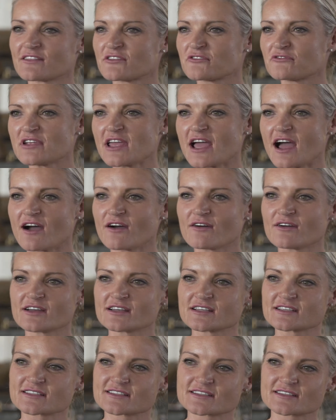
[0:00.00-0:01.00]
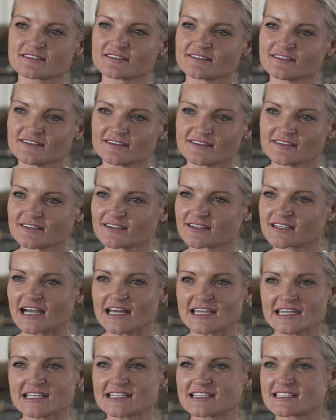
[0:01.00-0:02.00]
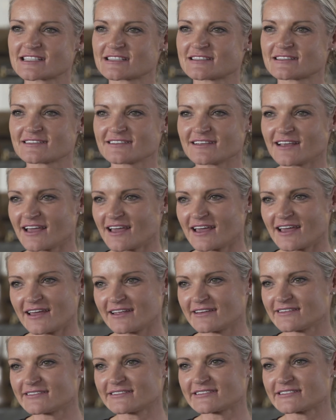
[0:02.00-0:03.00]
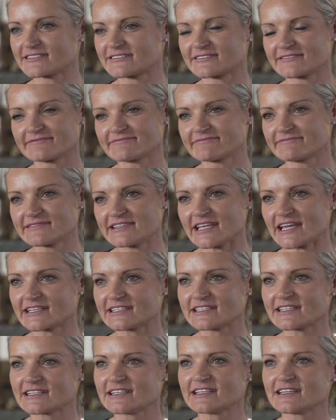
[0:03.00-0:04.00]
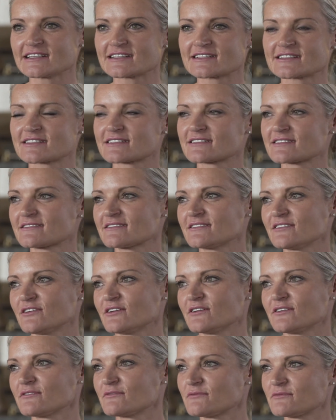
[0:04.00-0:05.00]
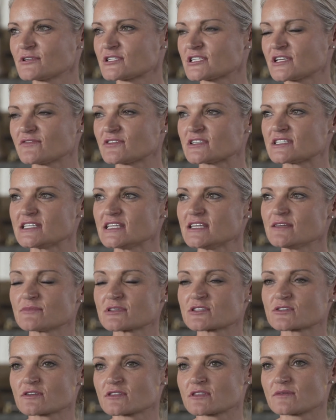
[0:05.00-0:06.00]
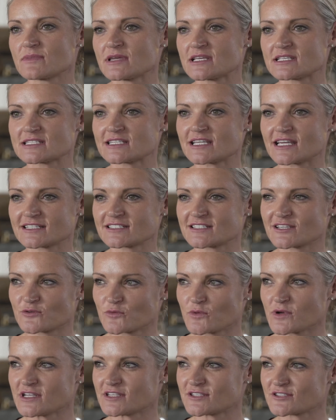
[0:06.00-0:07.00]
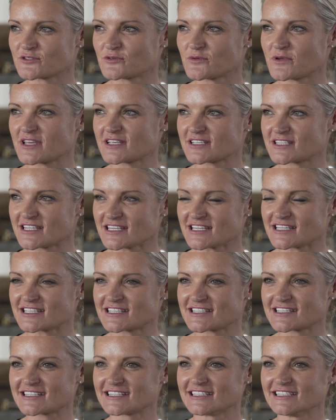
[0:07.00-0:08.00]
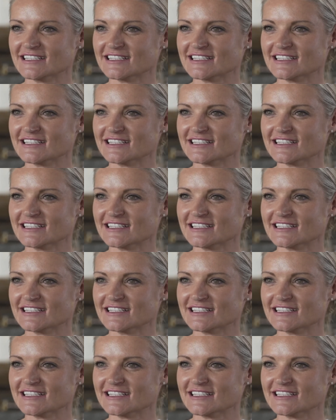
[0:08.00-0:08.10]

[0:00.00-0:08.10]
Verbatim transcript: three hours, gun it, and tactically it's, you know, whichever team has got the best tactic wins, whereas this,